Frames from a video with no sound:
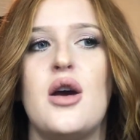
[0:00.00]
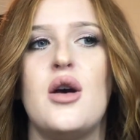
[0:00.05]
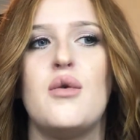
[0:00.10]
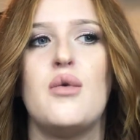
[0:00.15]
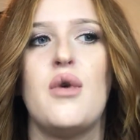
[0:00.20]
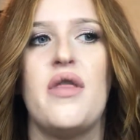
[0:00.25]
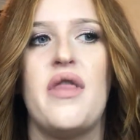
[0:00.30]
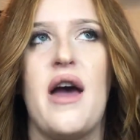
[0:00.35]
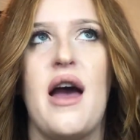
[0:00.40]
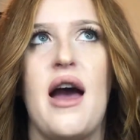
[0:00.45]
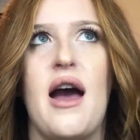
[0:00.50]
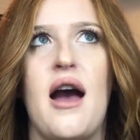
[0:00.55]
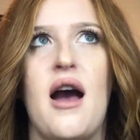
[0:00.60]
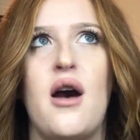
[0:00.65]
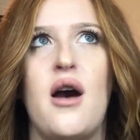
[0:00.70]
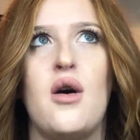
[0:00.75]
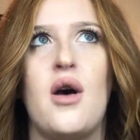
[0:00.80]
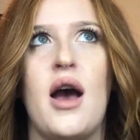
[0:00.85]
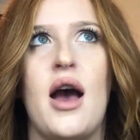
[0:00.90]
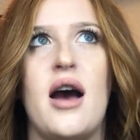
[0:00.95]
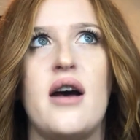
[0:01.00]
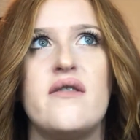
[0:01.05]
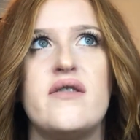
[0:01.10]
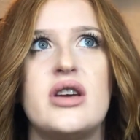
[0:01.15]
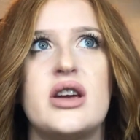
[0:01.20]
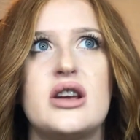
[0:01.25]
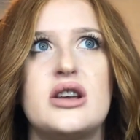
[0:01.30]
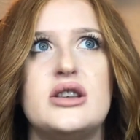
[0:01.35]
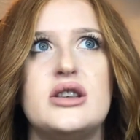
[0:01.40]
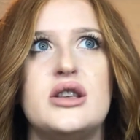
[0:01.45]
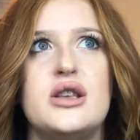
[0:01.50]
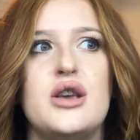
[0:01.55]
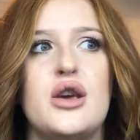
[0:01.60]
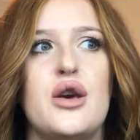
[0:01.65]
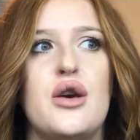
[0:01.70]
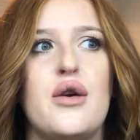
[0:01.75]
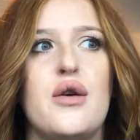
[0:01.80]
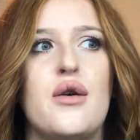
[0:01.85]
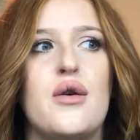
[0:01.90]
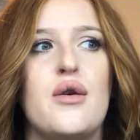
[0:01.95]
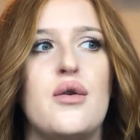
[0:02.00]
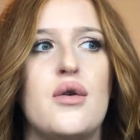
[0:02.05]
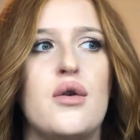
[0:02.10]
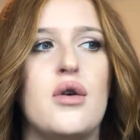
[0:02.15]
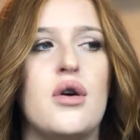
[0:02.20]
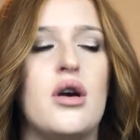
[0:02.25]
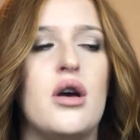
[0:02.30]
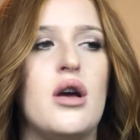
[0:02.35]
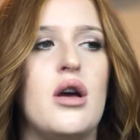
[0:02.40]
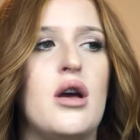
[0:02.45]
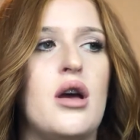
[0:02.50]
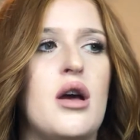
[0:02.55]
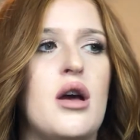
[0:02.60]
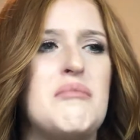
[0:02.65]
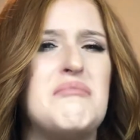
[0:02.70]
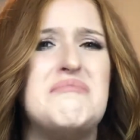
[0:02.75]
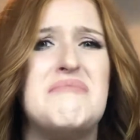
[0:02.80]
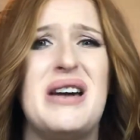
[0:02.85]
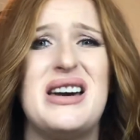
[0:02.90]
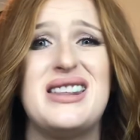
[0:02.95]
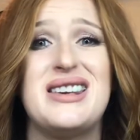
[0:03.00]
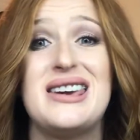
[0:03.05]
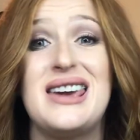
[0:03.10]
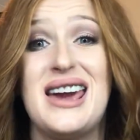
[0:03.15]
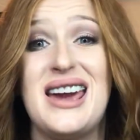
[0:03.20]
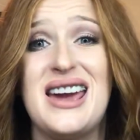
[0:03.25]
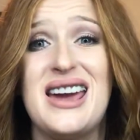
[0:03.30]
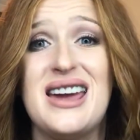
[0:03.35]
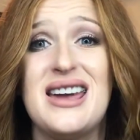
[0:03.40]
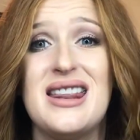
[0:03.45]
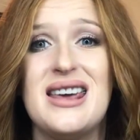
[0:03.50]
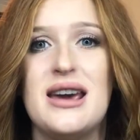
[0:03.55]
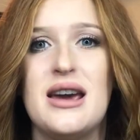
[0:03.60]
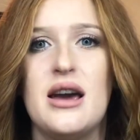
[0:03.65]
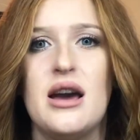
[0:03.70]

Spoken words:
without having to medicate.